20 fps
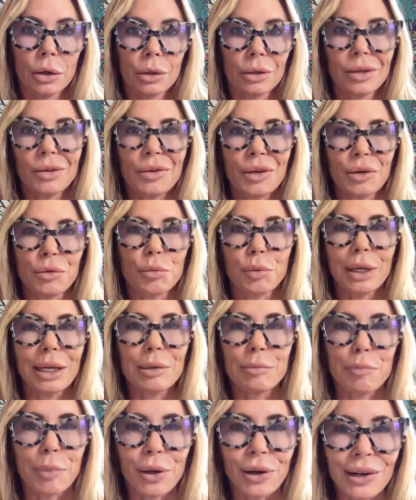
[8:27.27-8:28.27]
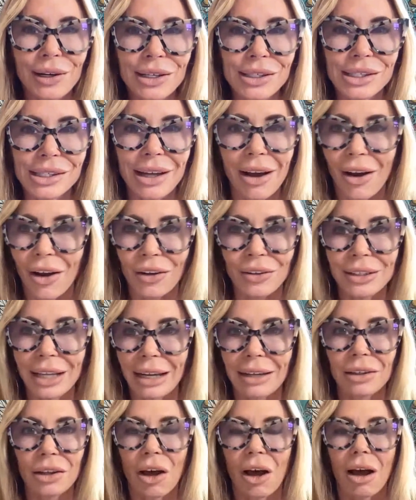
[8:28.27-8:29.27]
You can read books all
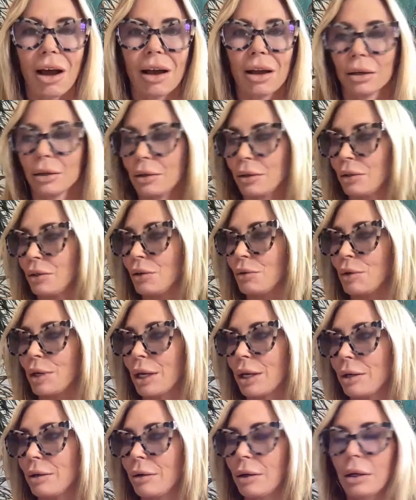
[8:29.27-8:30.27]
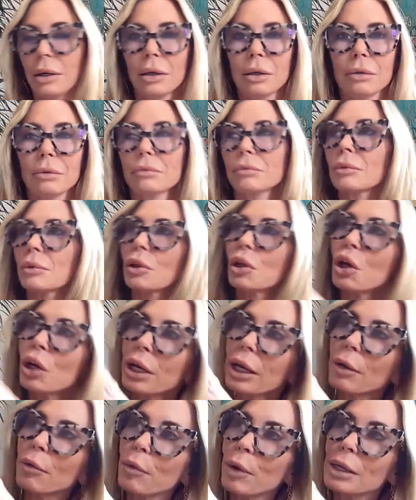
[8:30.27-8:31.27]
day long. You can
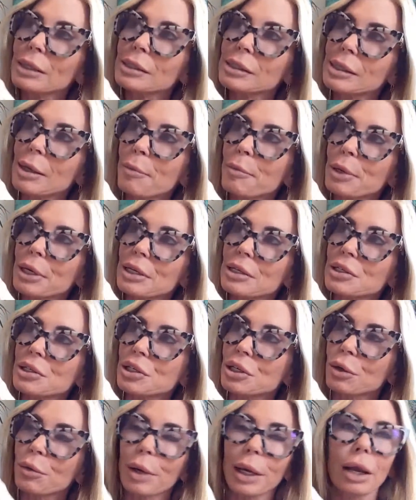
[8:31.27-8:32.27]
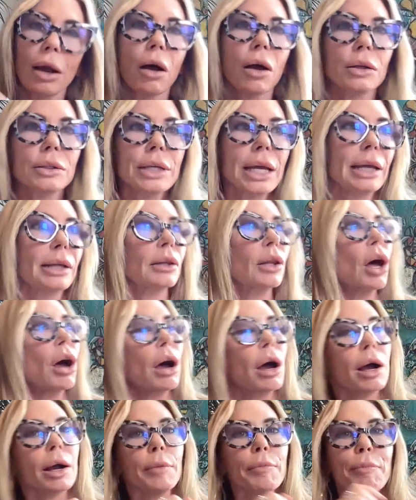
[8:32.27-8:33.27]
look at what somebody's doing all day
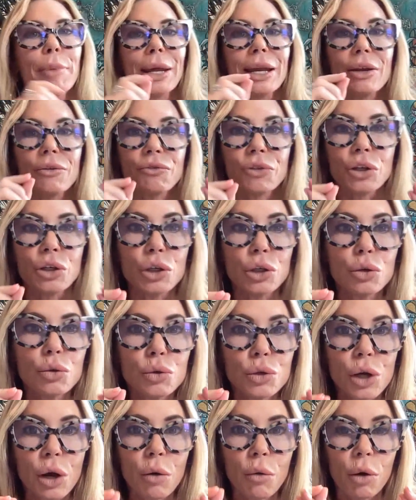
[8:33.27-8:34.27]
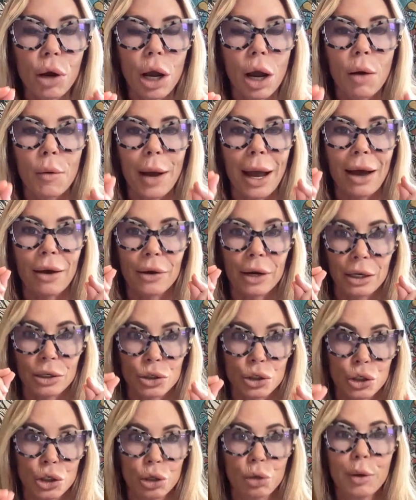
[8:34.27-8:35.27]
long. But if you don't go out
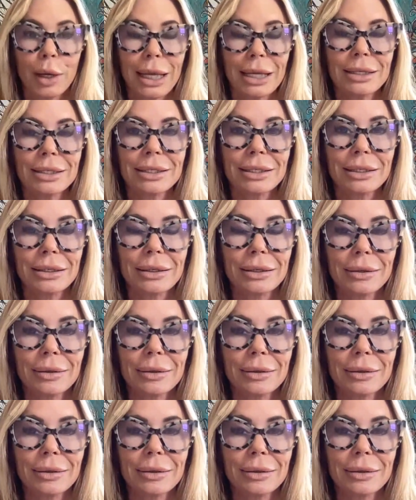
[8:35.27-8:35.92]
and do it,